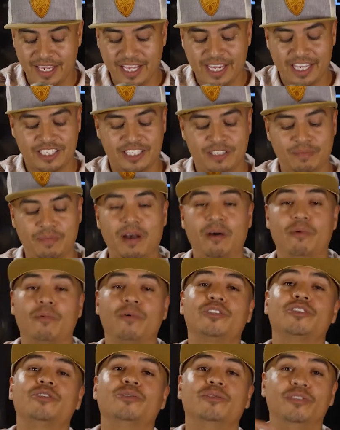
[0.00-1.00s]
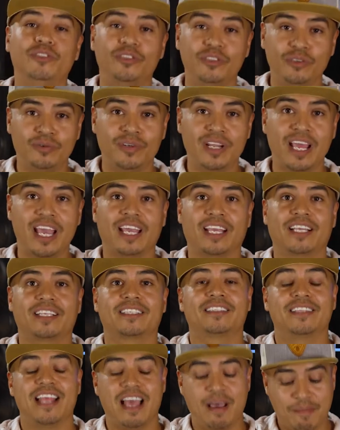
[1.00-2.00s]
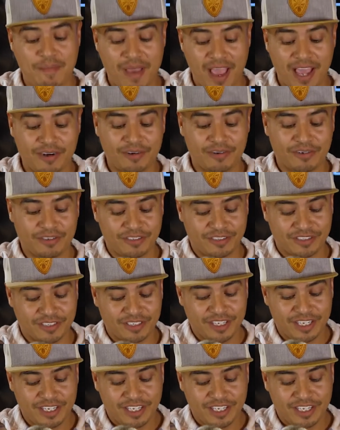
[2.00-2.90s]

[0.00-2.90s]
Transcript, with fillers: It's about what you do next that matters.